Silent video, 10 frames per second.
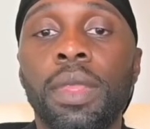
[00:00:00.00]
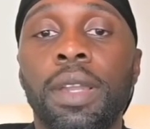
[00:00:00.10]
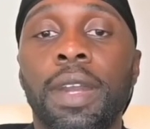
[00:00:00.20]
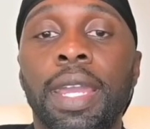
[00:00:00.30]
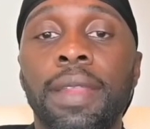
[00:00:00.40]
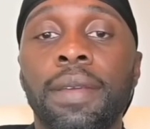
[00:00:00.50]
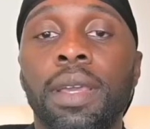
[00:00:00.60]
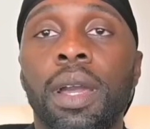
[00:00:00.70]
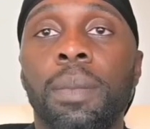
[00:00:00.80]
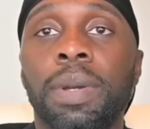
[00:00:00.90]
all right?
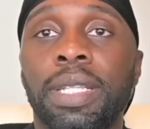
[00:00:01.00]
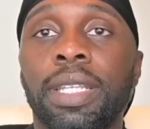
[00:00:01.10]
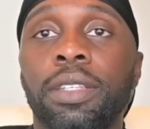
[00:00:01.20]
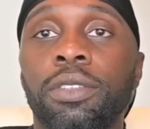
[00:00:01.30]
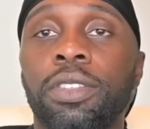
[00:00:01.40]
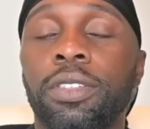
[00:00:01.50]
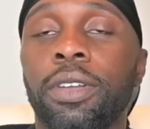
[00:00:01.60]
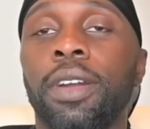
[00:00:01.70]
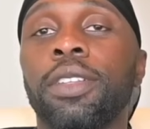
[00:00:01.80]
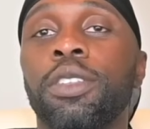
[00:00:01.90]
But then you
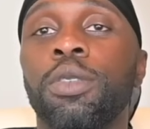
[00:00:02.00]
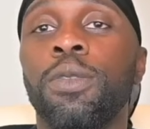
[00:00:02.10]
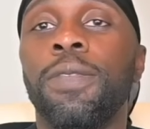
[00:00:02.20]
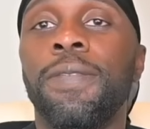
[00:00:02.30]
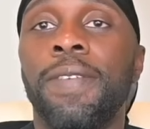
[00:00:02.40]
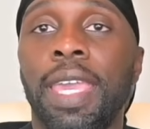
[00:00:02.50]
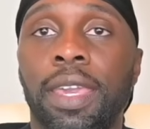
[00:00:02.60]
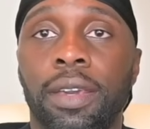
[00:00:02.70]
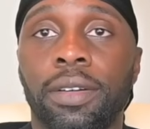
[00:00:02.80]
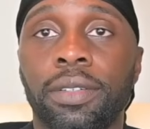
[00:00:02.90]
start to
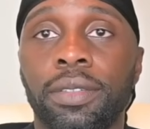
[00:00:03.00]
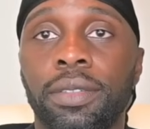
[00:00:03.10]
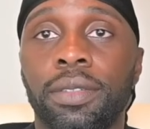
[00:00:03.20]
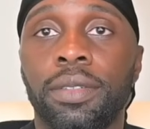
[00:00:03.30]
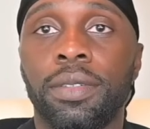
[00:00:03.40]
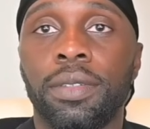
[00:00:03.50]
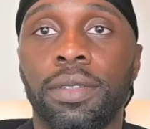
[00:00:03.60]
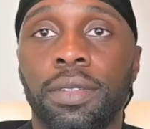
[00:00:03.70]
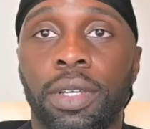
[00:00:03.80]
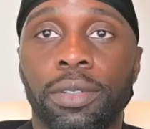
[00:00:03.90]
fail
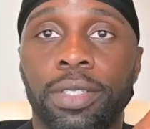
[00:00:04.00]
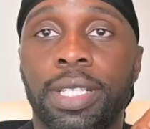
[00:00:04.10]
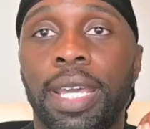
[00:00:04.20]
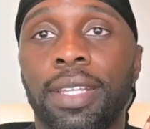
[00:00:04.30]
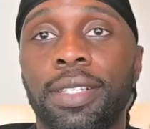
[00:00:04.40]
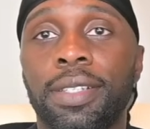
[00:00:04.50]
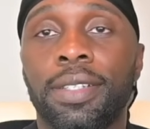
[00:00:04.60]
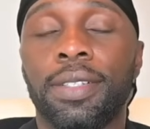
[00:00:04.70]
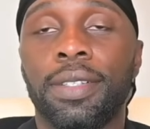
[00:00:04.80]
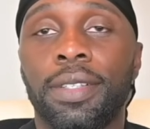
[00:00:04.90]
those
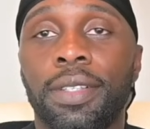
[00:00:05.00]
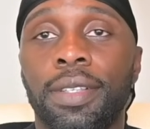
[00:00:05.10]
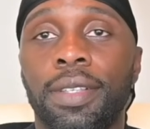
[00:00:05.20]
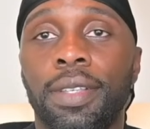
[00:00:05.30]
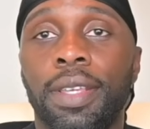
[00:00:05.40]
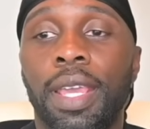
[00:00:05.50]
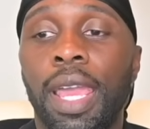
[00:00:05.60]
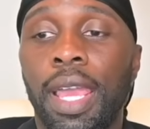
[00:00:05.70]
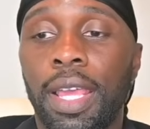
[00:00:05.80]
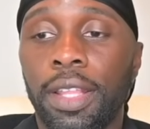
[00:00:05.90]
tests.
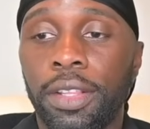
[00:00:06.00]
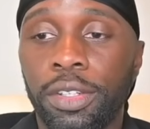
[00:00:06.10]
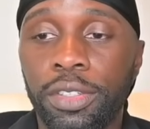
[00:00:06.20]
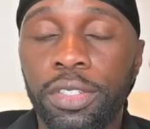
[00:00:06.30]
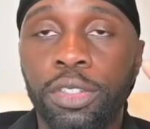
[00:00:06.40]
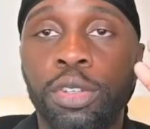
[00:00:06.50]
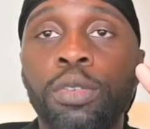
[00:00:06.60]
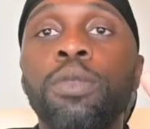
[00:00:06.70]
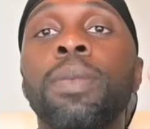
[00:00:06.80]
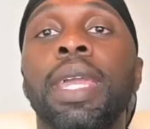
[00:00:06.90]
There's
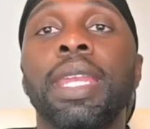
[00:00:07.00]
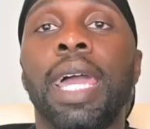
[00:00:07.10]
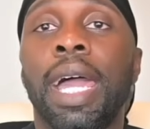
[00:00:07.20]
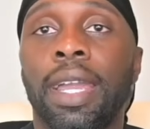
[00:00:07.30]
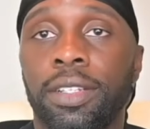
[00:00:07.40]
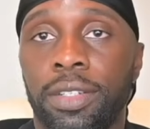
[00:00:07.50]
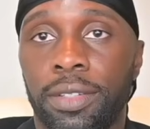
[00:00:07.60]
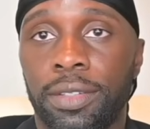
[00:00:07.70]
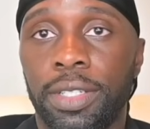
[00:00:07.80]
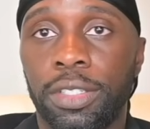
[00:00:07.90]
two main
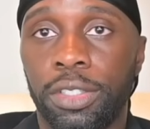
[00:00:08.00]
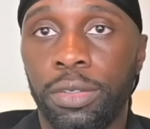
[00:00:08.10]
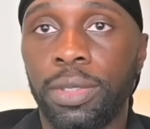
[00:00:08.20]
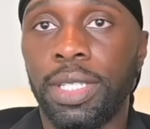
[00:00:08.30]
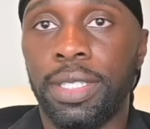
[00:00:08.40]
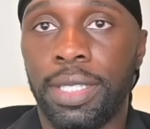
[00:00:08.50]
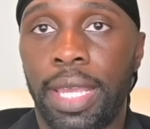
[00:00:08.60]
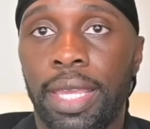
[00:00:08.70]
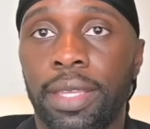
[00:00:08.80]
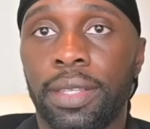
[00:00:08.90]
actions that you can
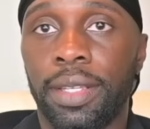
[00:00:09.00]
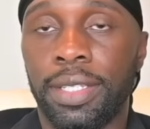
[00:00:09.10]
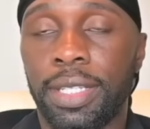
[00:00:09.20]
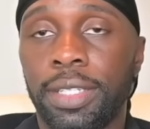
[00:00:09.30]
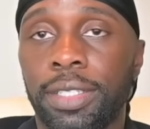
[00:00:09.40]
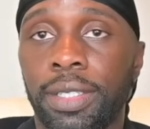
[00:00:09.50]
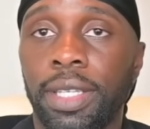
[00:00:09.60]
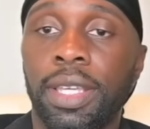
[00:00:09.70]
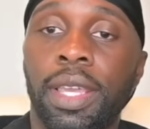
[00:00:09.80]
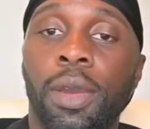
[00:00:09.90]
take, essentially.
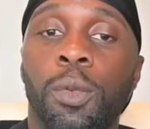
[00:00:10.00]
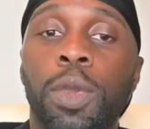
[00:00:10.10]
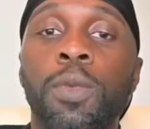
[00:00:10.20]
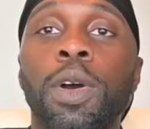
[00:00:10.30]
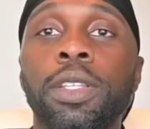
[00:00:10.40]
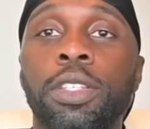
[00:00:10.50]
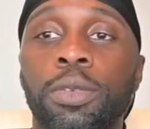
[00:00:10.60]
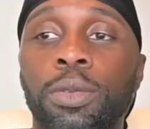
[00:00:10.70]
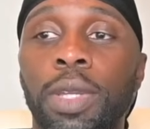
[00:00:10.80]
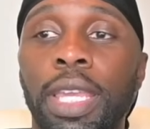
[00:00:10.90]
We want
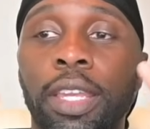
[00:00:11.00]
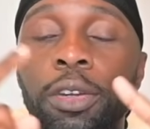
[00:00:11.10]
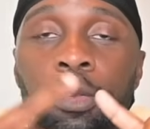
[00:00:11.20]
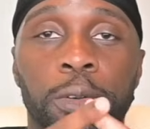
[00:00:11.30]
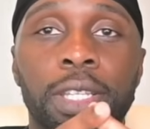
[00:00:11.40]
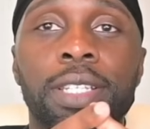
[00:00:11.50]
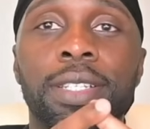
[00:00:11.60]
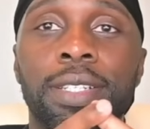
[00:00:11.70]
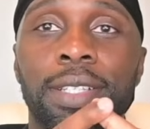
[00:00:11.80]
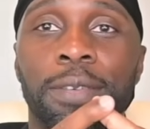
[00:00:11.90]
to
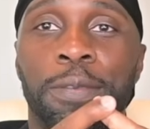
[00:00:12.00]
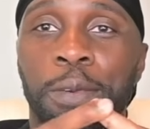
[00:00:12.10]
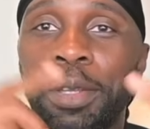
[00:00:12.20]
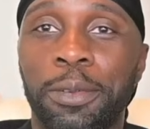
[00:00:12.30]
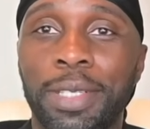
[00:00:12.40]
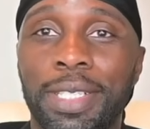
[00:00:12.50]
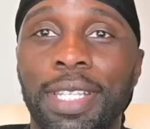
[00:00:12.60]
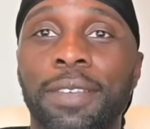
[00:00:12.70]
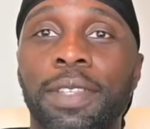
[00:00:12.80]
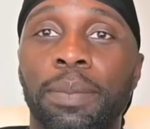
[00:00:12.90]
increase the frequency
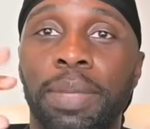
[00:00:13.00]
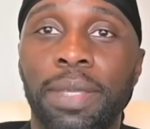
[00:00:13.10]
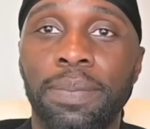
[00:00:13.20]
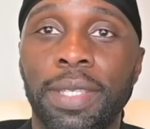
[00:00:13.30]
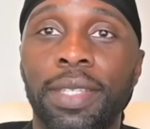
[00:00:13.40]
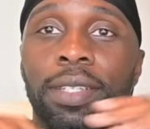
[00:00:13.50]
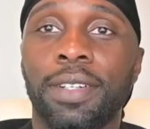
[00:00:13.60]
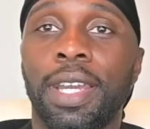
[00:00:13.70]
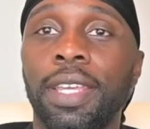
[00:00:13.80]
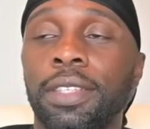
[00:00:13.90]
of the beeping,
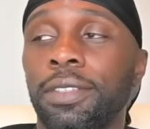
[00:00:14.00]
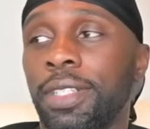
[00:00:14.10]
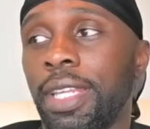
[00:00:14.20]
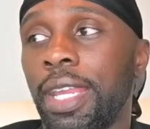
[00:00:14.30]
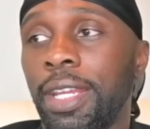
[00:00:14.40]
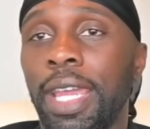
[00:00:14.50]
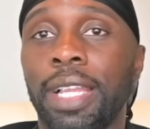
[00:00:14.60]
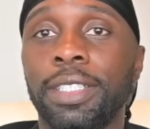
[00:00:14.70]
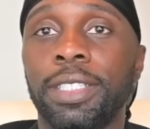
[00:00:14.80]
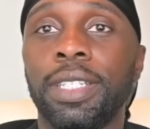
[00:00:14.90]
right? Using that
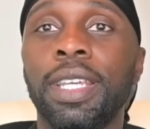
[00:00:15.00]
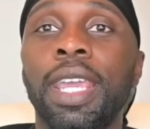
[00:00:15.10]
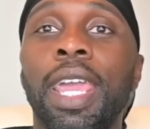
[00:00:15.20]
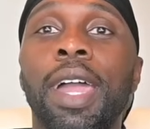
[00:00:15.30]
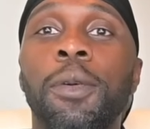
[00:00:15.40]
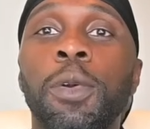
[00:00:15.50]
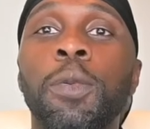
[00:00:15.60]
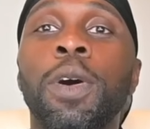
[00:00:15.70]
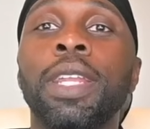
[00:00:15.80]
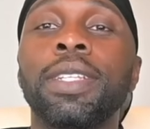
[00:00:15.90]
analogy. And we
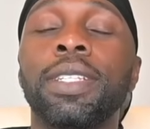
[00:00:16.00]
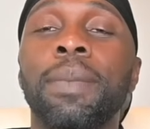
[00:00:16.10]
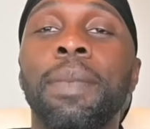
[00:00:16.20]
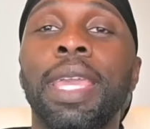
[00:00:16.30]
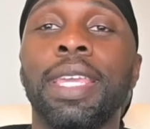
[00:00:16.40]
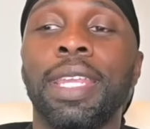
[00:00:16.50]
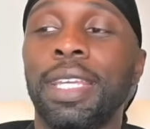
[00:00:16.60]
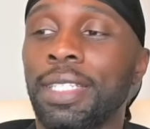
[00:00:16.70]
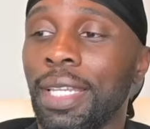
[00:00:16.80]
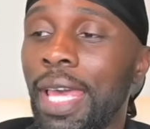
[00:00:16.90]
want to make it
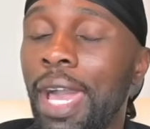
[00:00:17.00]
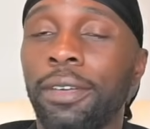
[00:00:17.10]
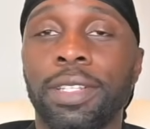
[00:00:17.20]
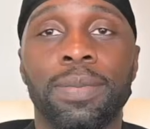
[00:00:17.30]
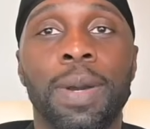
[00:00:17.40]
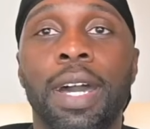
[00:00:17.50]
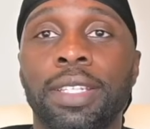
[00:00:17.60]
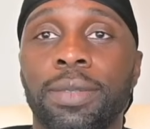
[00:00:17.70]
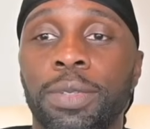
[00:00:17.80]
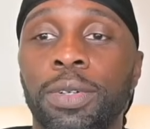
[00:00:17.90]
as loud as
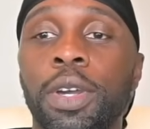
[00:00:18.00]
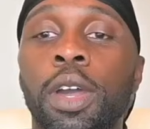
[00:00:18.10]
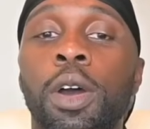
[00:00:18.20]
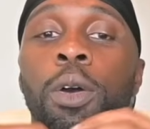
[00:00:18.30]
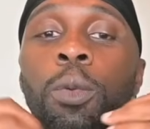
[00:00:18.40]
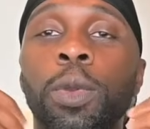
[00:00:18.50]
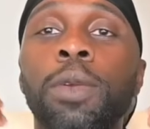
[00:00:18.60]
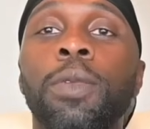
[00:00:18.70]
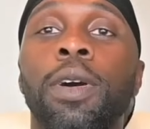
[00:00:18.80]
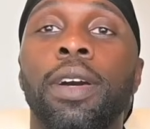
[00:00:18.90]
possible. We
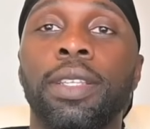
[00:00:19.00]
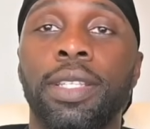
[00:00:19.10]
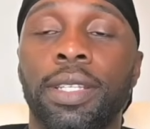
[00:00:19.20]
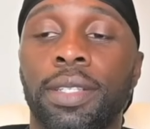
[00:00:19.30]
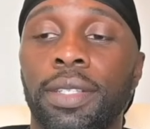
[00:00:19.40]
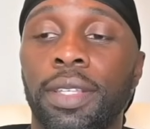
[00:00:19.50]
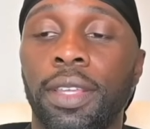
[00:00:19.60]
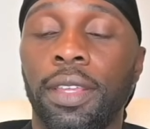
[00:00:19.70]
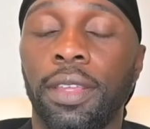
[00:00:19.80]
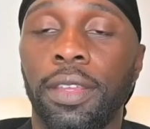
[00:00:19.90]
want
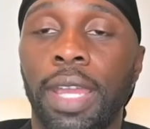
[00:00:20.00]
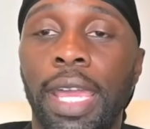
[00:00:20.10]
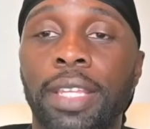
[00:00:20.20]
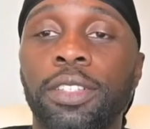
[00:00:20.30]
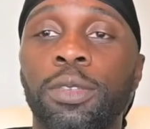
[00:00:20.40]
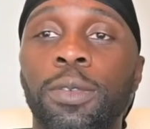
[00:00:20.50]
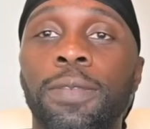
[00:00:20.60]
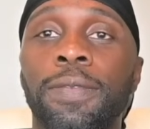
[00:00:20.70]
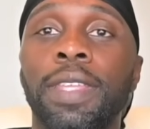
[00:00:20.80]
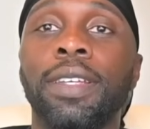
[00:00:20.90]
your ex to
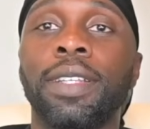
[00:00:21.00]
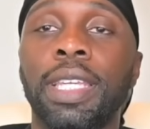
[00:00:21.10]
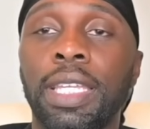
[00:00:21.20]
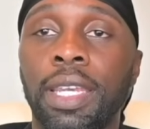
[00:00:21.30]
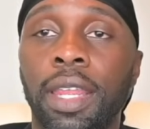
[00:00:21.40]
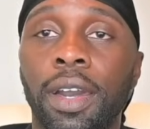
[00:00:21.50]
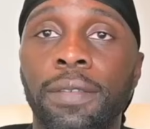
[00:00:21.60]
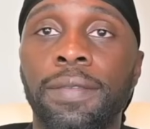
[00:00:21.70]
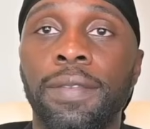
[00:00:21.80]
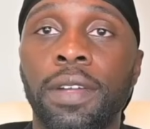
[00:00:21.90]
feel
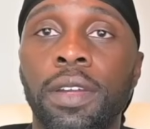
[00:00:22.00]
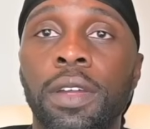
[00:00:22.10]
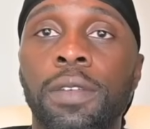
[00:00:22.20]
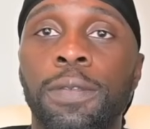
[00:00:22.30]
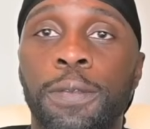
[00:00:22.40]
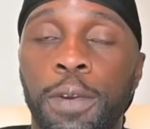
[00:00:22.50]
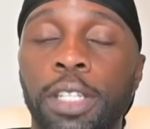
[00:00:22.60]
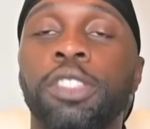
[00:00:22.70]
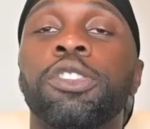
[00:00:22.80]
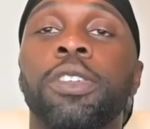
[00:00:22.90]
enough
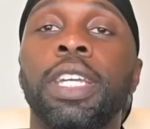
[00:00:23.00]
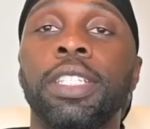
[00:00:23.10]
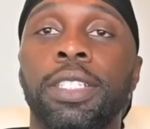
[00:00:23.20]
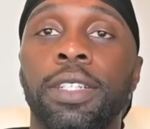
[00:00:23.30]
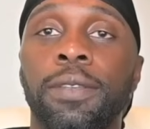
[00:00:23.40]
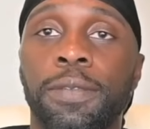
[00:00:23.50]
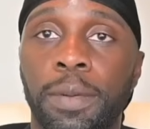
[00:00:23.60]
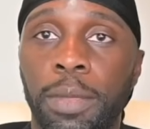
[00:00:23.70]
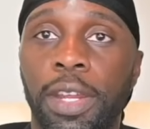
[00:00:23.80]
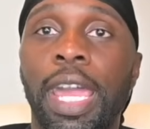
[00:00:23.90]
frustration
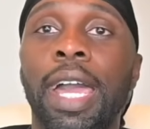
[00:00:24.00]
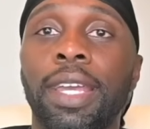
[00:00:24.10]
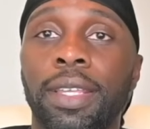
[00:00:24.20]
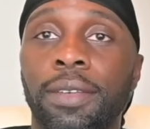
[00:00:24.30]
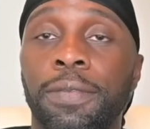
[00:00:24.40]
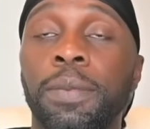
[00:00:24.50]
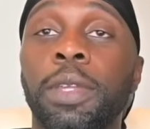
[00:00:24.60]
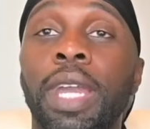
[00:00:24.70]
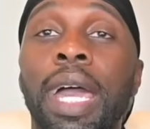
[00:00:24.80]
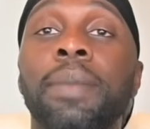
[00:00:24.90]
from your
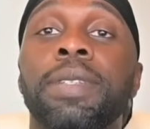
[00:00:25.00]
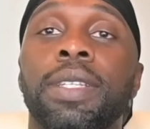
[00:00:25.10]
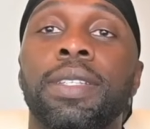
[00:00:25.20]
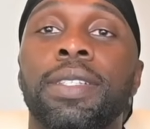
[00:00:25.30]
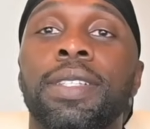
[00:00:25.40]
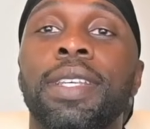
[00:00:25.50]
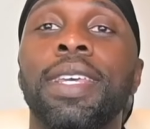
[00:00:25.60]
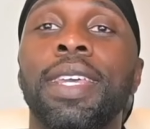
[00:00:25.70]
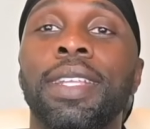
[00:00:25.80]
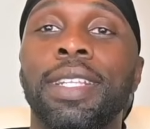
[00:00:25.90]
absence
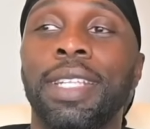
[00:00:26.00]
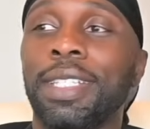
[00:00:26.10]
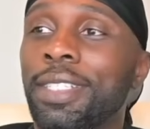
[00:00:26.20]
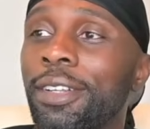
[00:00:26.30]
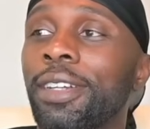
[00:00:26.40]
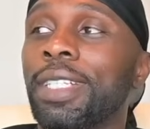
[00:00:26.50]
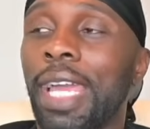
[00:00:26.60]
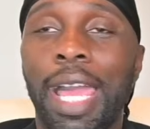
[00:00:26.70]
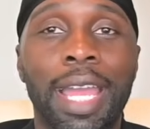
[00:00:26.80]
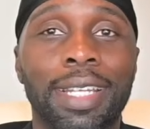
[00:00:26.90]
Did they start
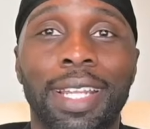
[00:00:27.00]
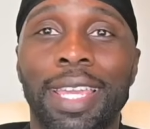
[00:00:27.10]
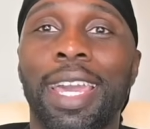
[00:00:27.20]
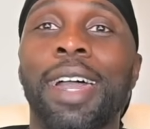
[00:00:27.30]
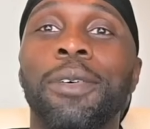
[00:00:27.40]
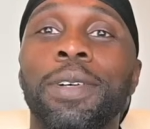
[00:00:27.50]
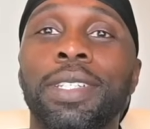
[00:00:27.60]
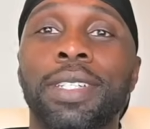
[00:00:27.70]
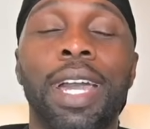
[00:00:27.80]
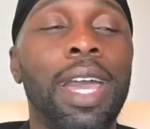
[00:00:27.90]
to act like I
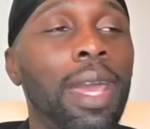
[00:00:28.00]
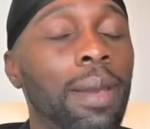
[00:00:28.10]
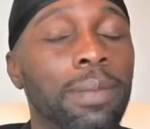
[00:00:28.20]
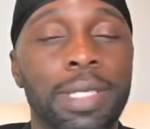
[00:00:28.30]
was? I'm